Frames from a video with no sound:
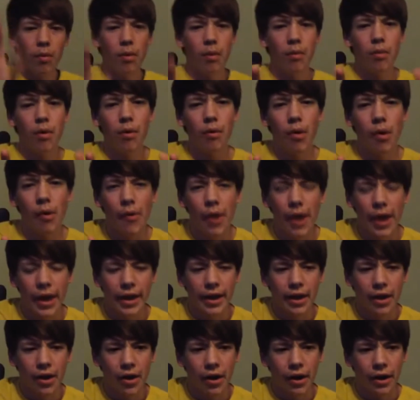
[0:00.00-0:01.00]
whoa, whoa, whoa,
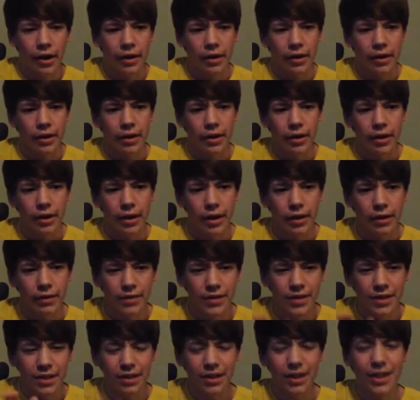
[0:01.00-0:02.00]
hang on. If
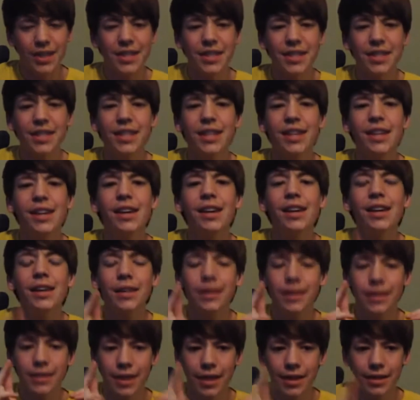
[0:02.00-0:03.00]

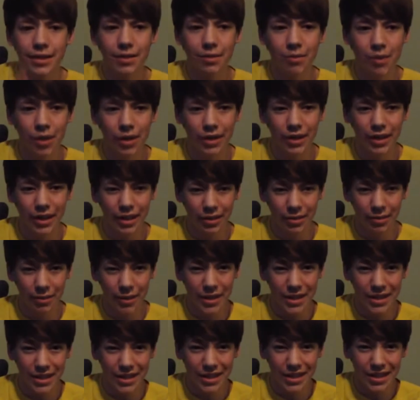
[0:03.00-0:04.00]
Celestia doesn't want the other
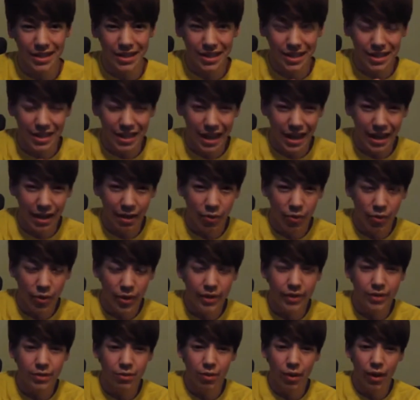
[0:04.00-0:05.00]
main six to tag
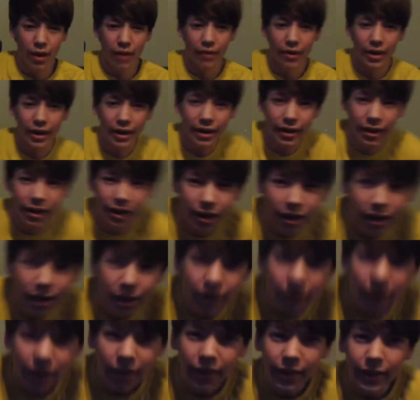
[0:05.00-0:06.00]
with Twilight,
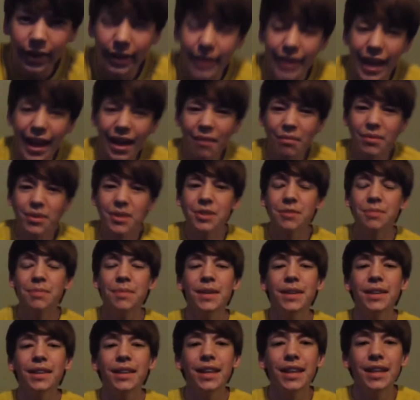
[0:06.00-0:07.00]
that must
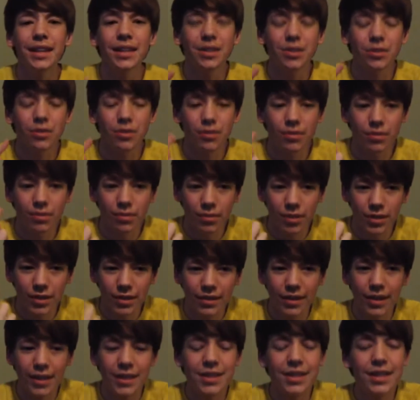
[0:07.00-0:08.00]
mean that
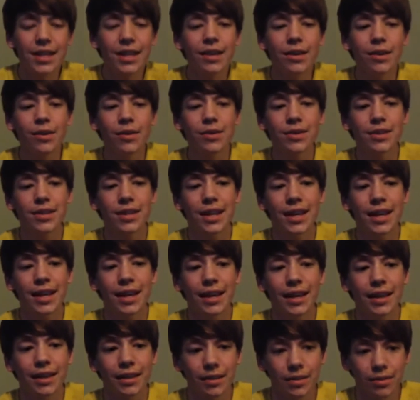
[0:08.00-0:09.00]
Celestia knows
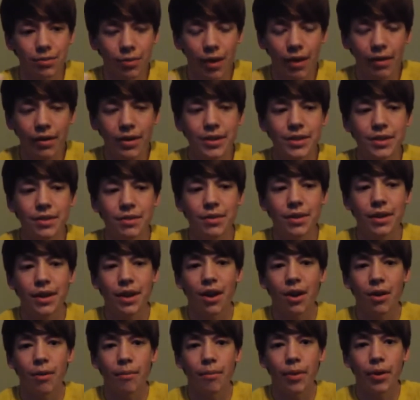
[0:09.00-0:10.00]
that Twilight's human
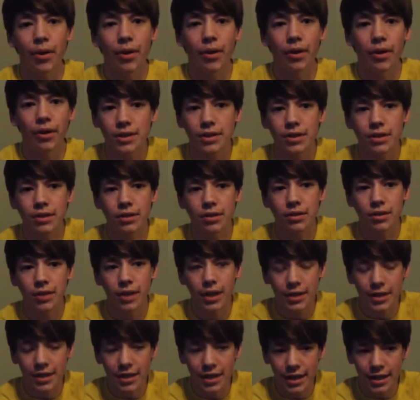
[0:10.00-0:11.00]
counterpart
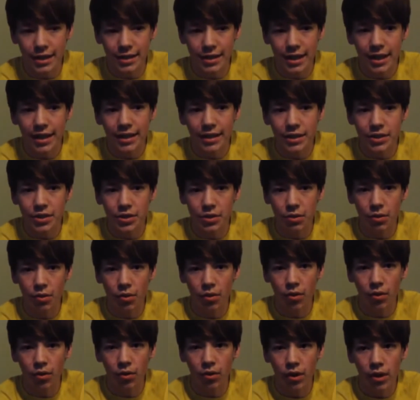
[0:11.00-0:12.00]
doesn't attend the
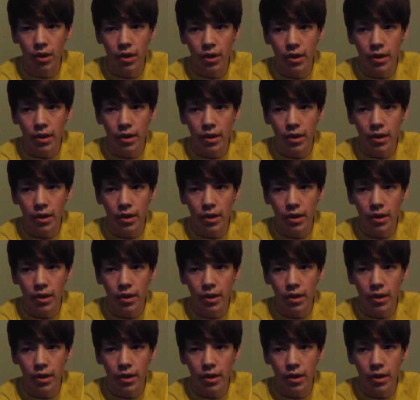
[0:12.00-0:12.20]
school,